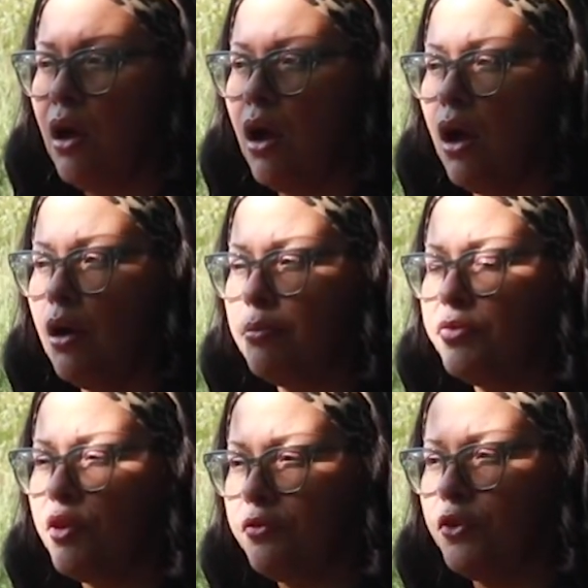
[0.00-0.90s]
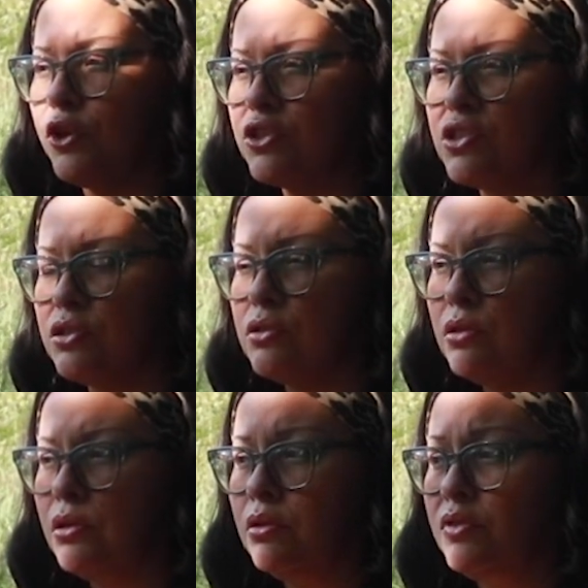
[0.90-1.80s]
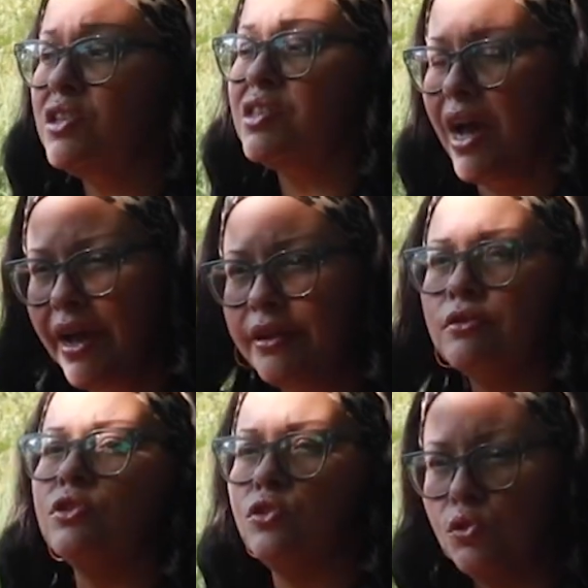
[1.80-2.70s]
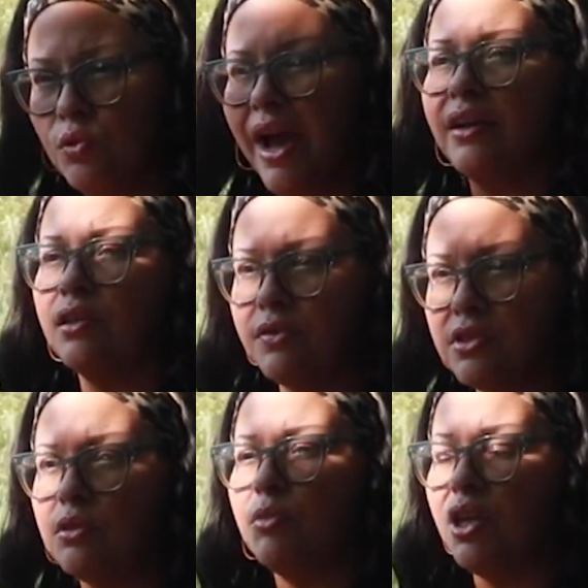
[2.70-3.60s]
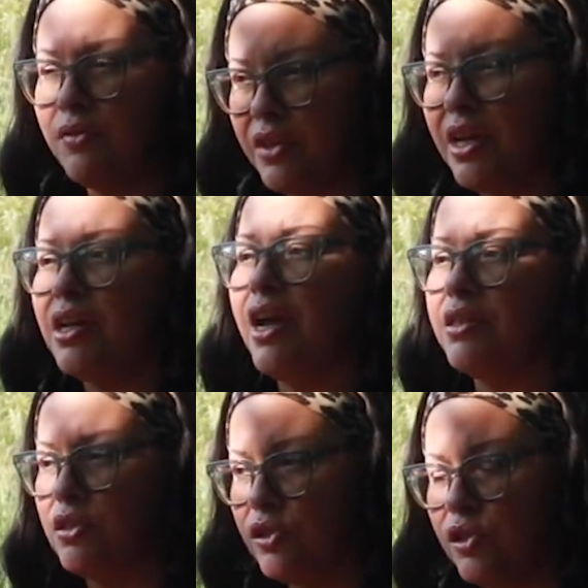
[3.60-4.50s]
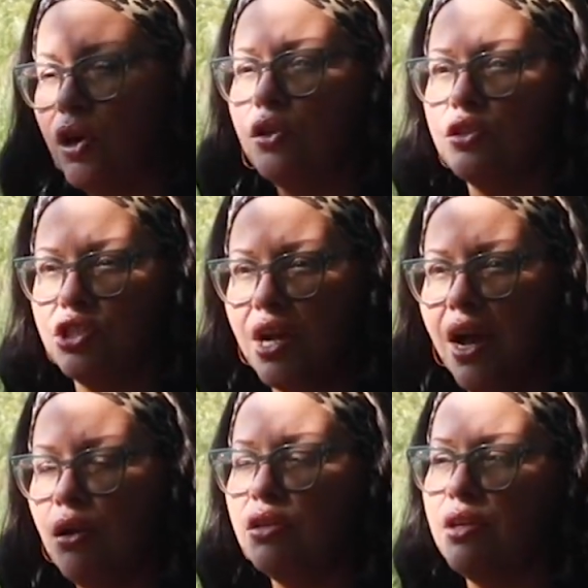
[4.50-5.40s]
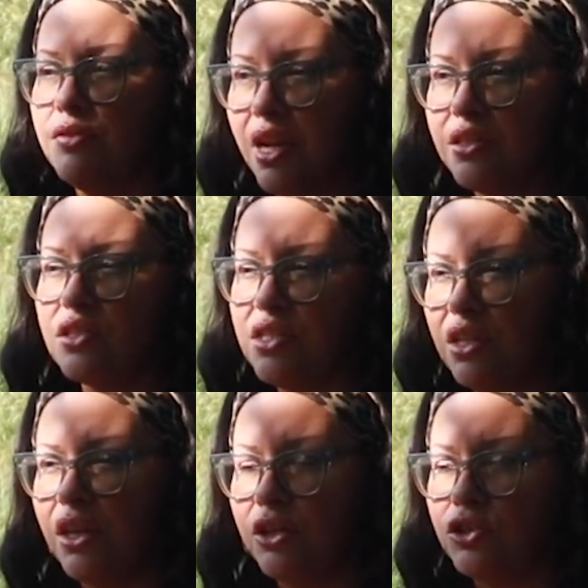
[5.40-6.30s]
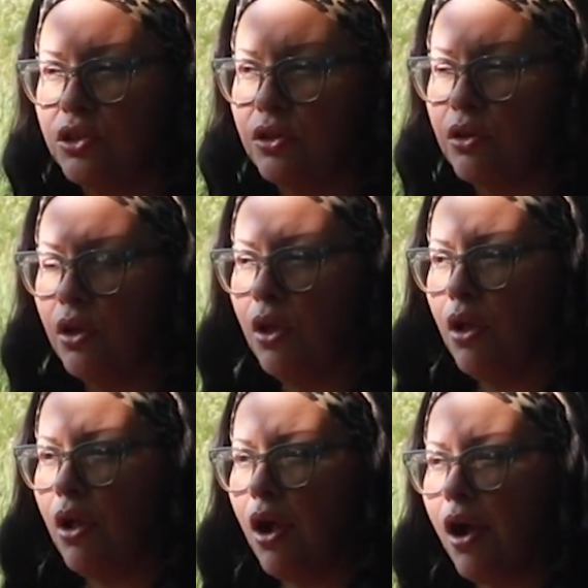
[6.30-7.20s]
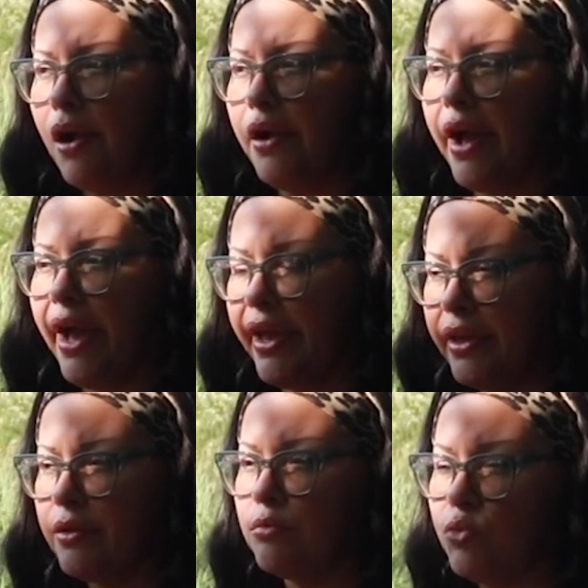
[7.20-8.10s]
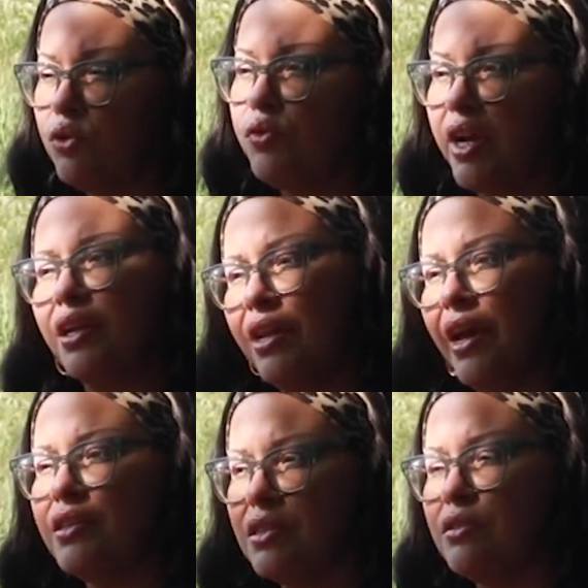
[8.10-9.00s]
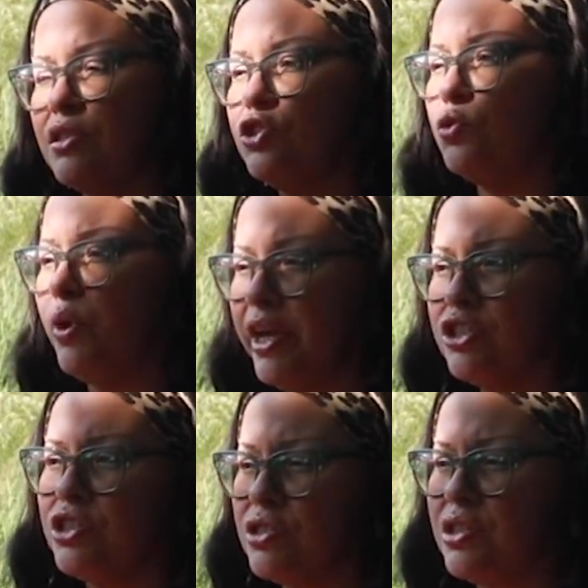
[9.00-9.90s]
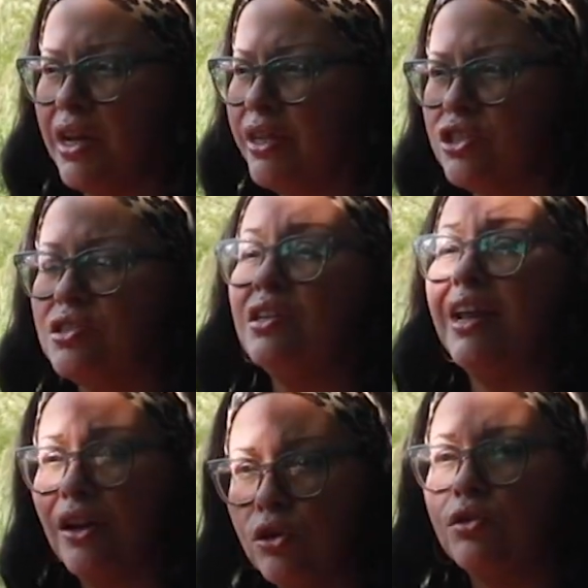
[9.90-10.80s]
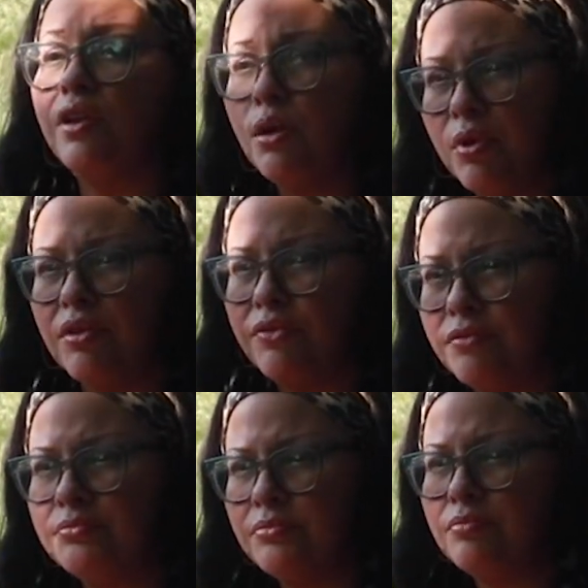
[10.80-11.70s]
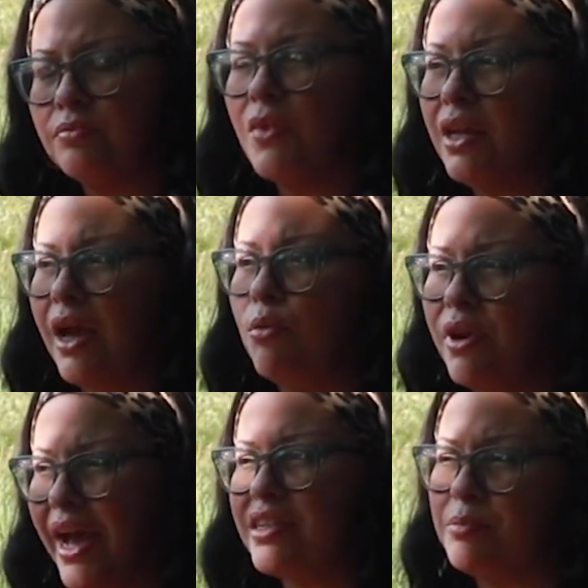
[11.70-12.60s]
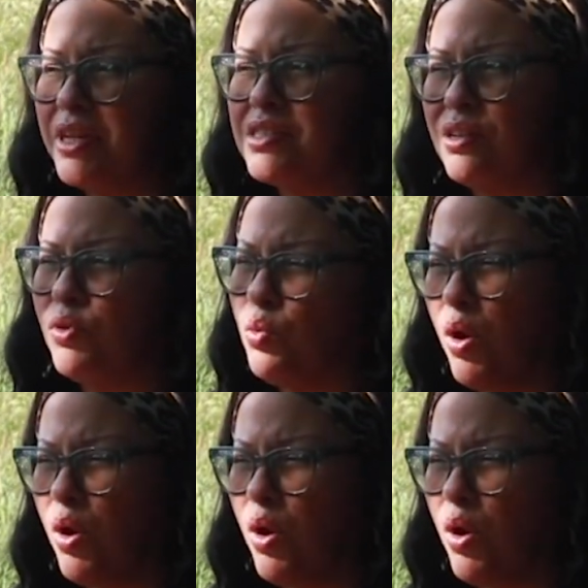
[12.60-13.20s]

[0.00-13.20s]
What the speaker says: the first desire to do activism, even as a younger child, even as a teenager. I would recognize situations that I just did not agree with, and I would ask myself, well,